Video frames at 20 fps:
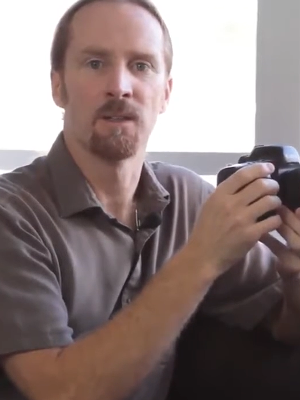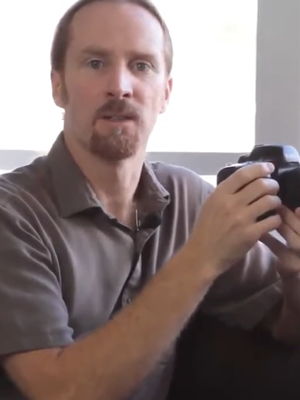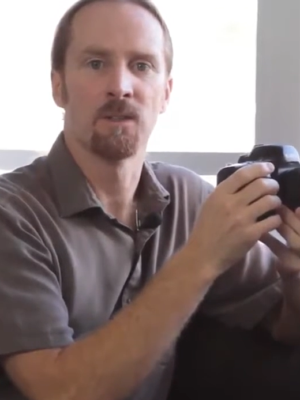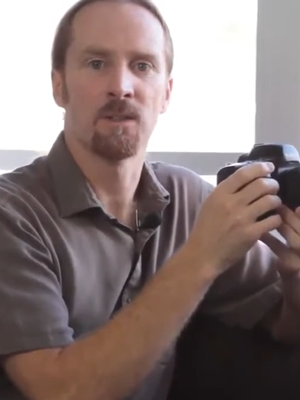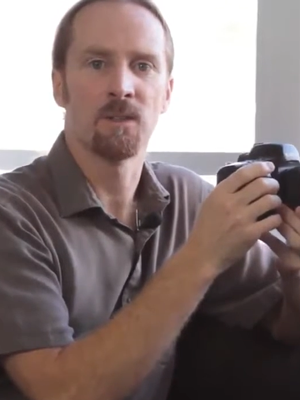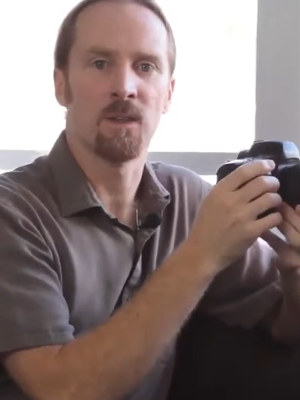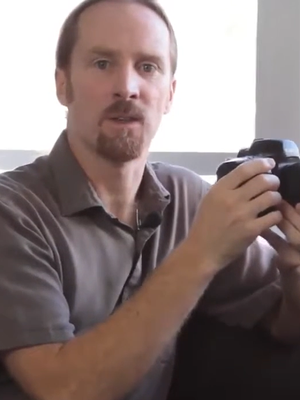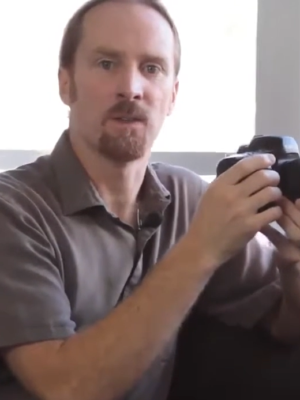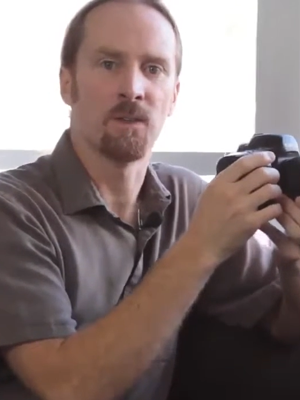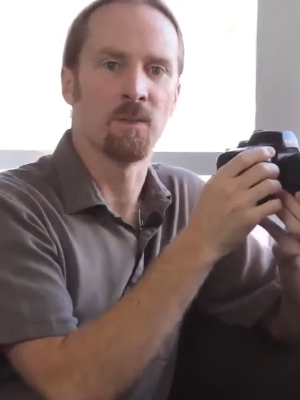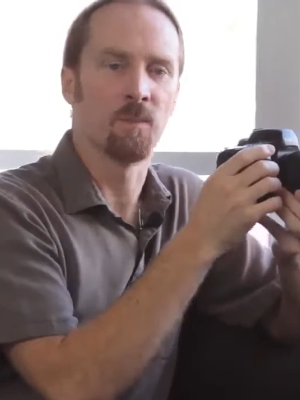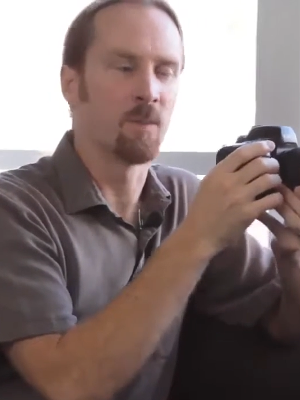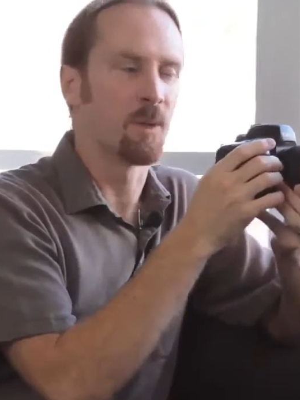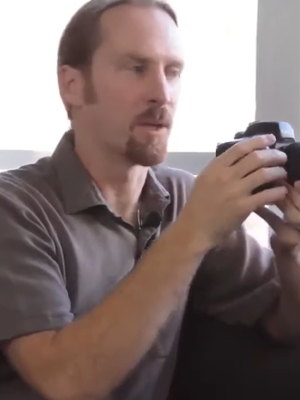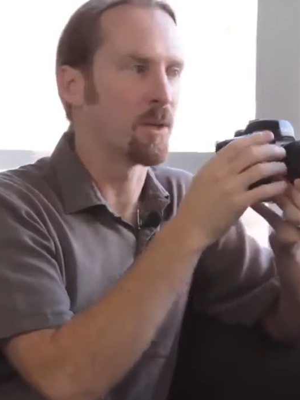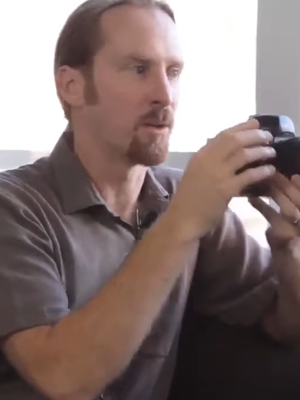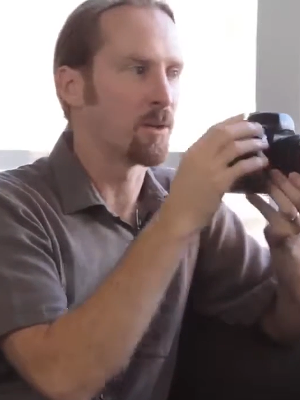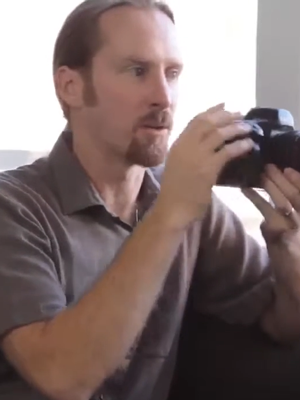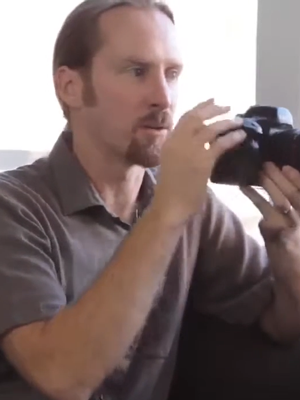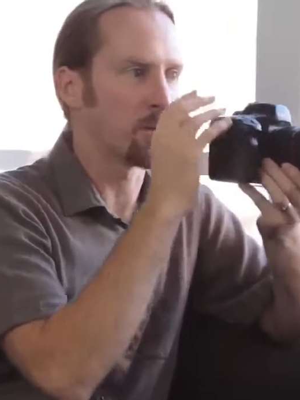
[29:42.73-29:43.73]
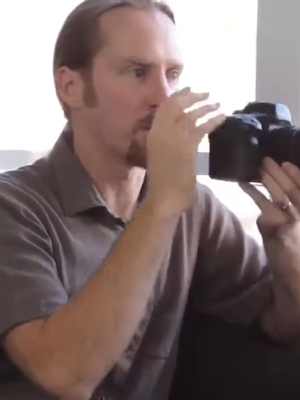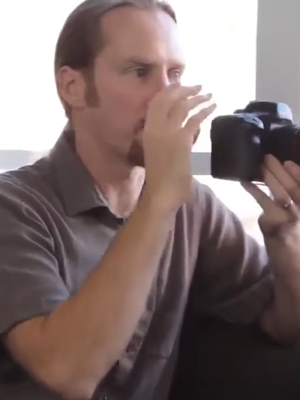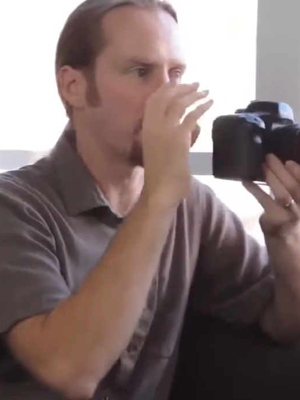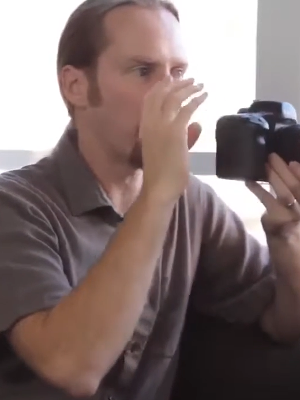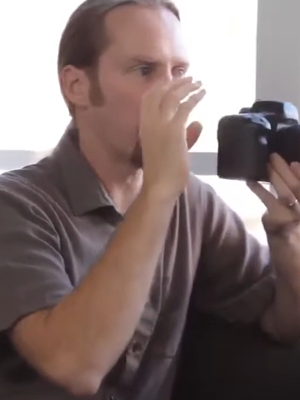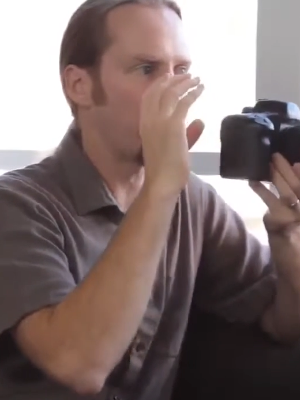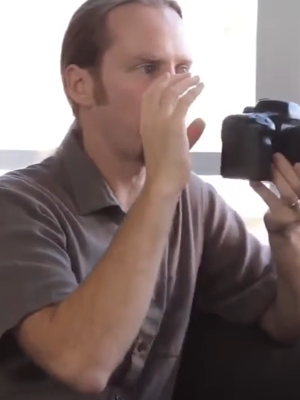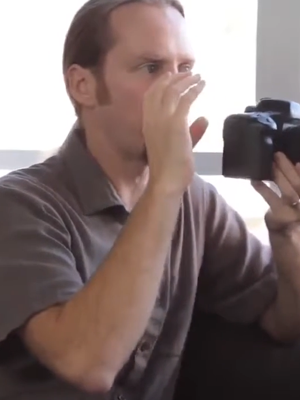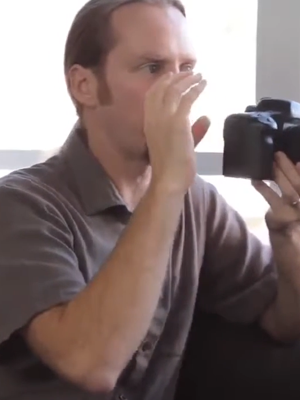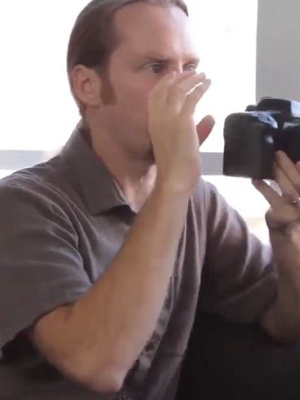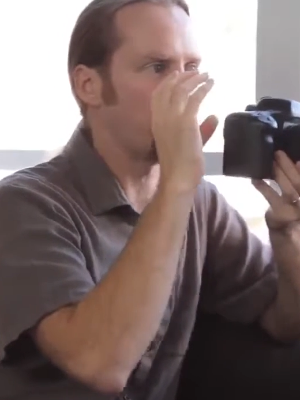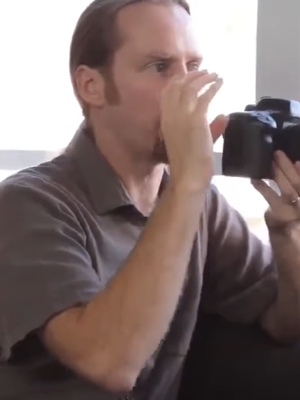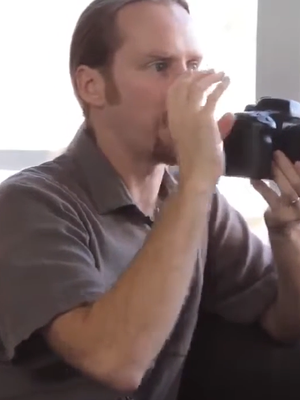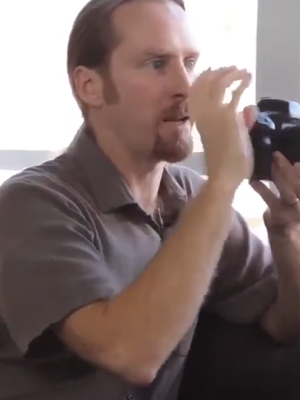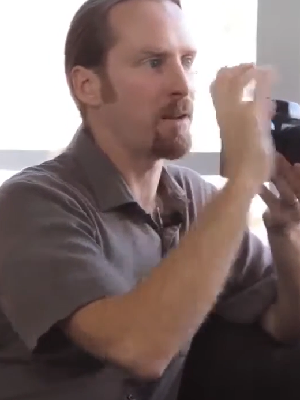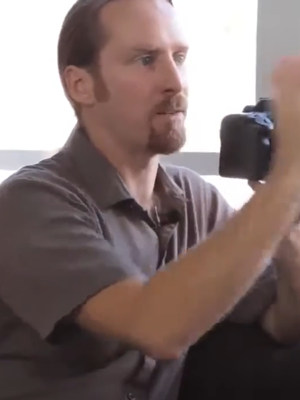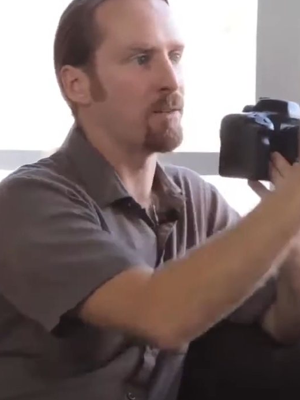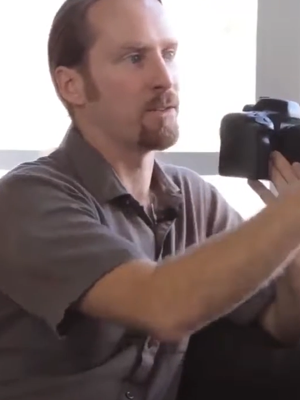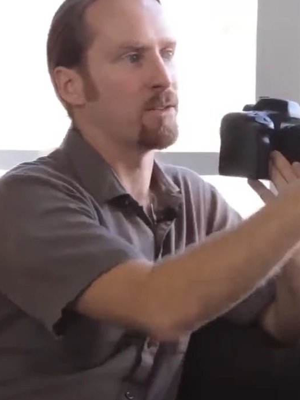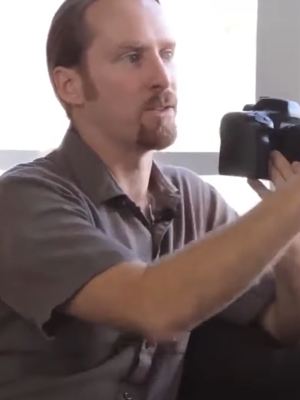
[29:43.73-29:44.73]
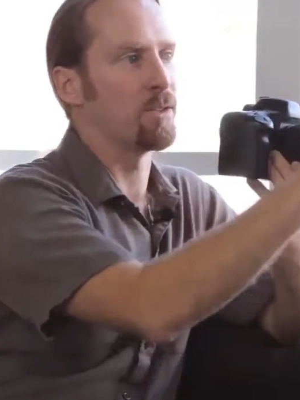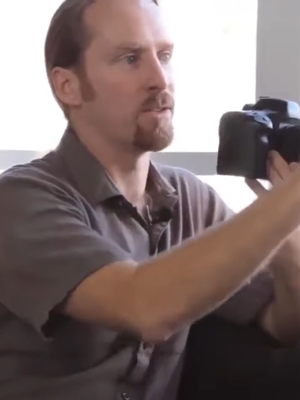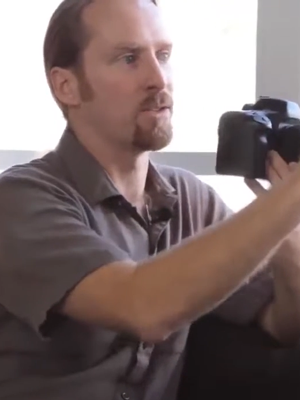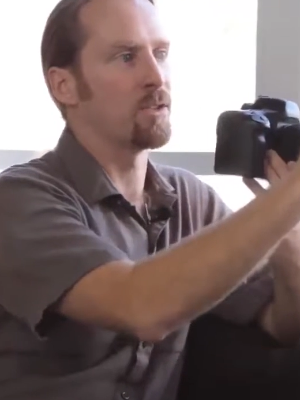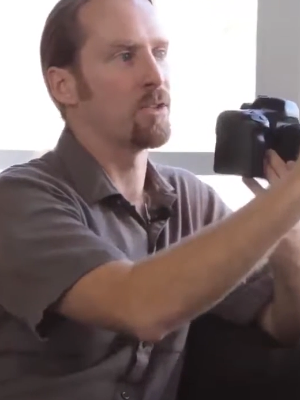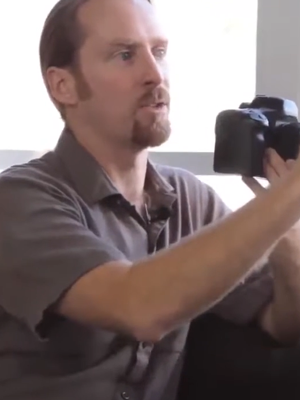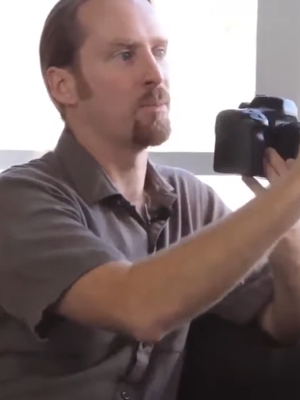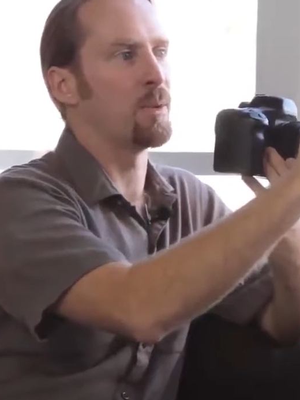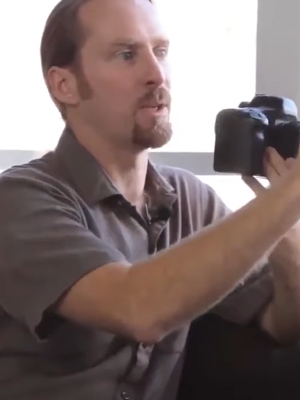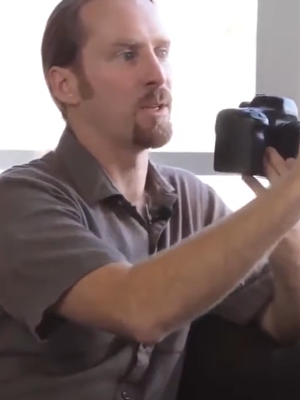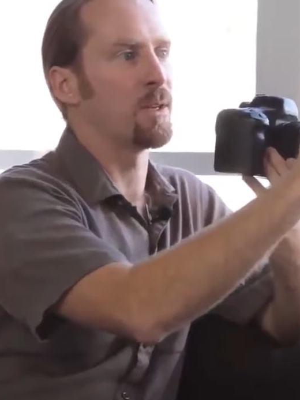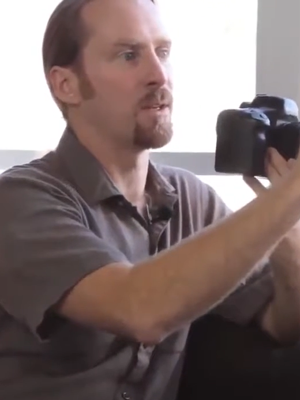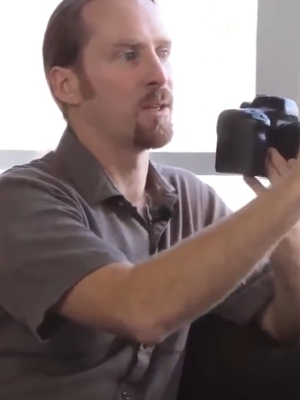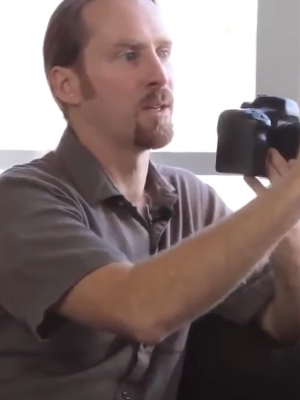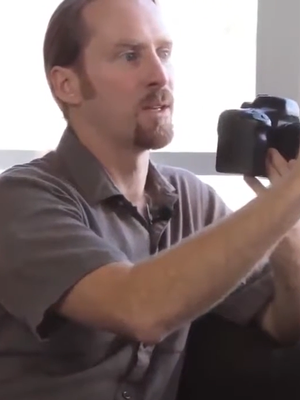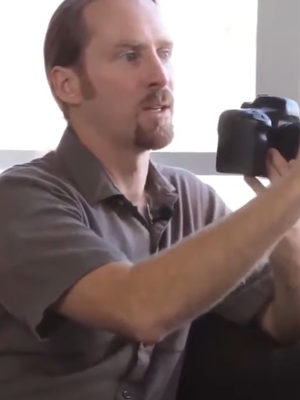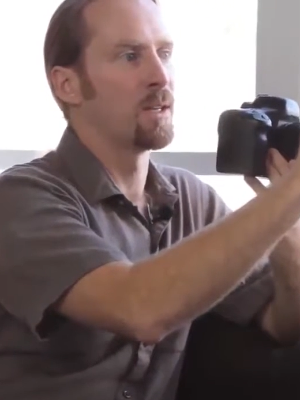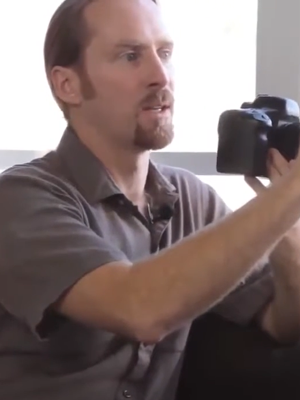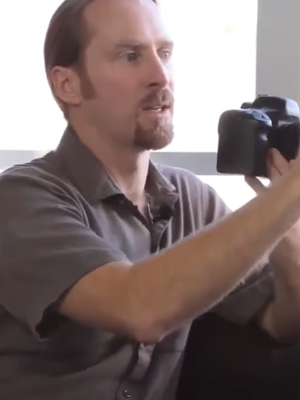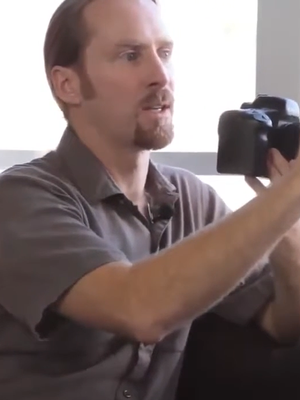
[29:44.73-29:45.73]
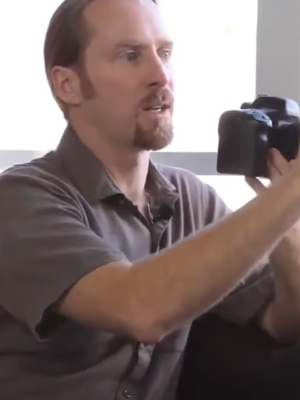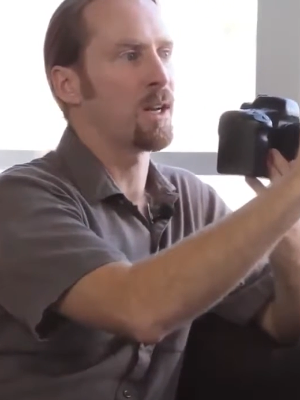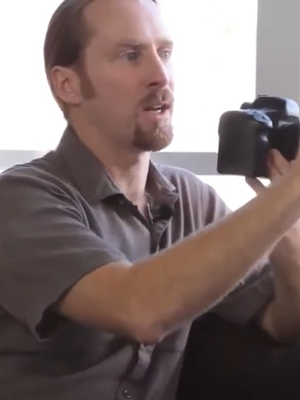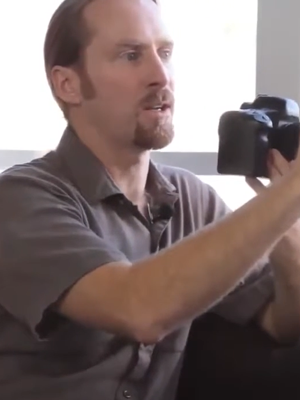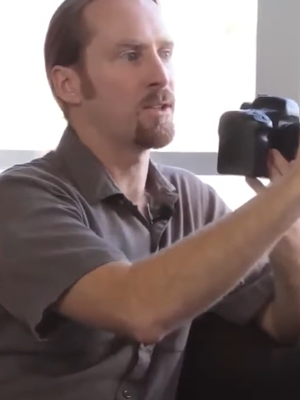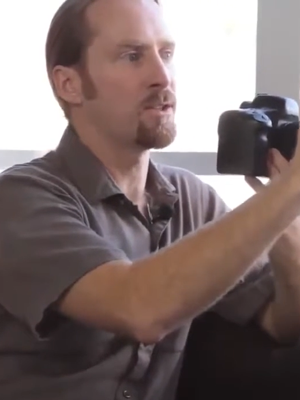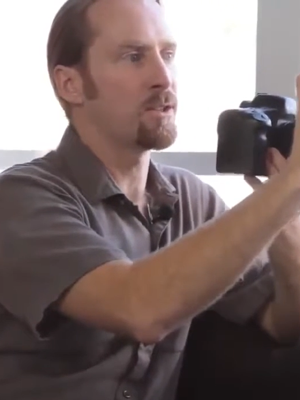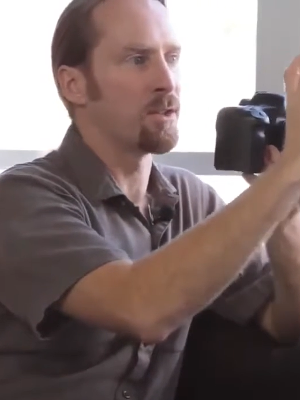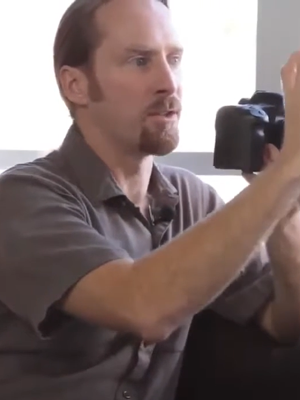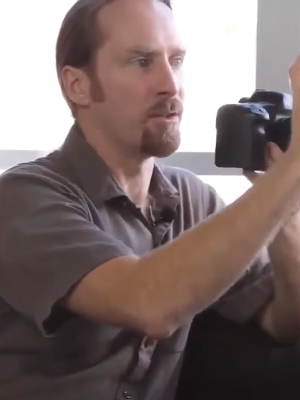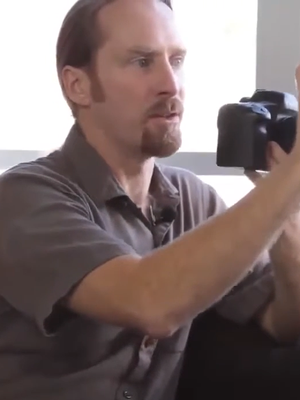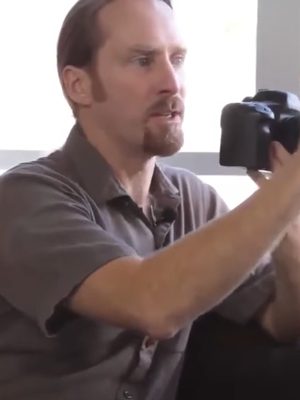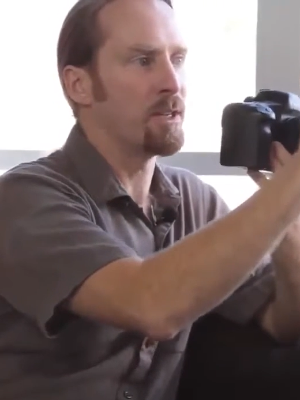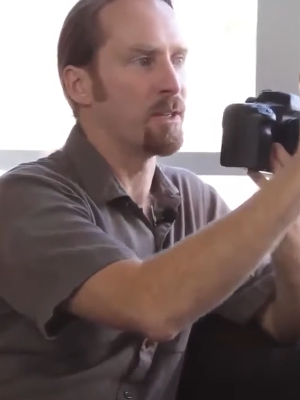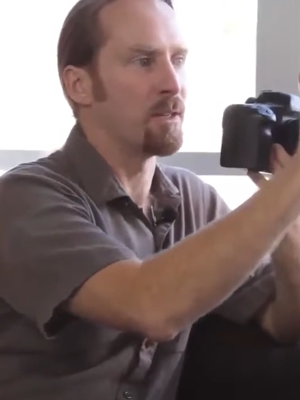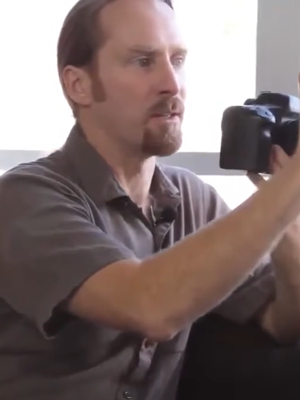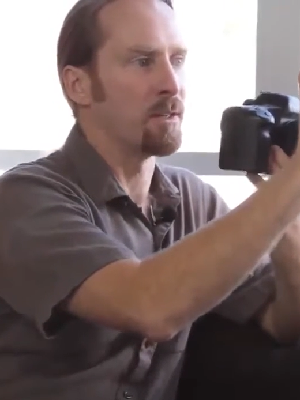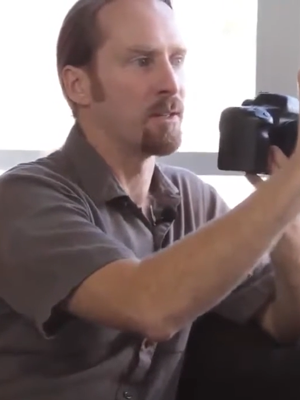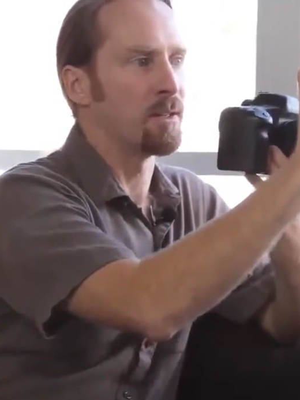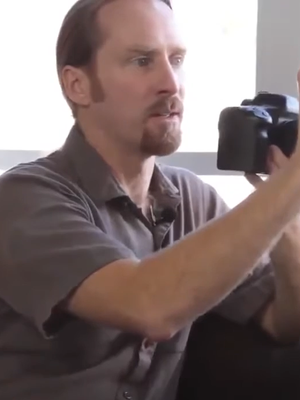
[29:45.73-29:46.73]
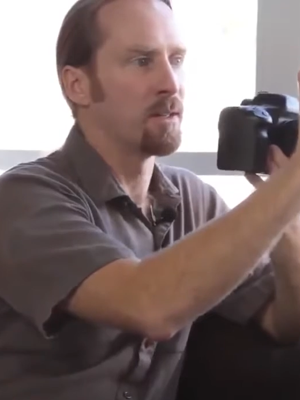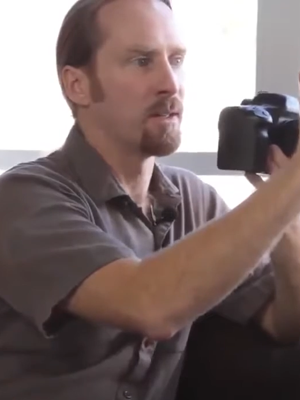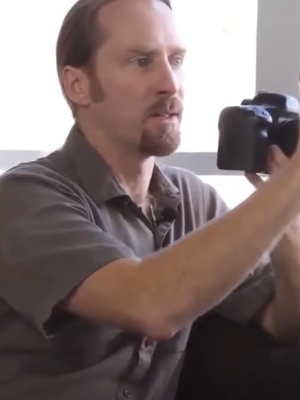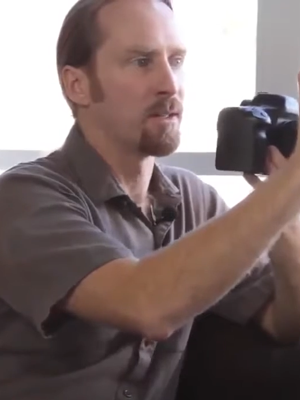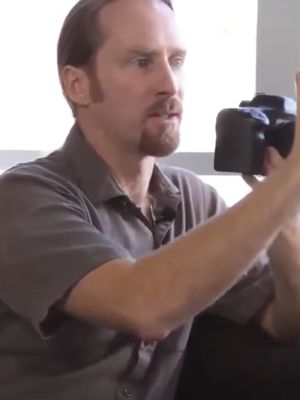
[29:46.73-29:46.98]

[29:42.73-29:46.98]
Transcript: So because what's happening there is you're zooming closer in,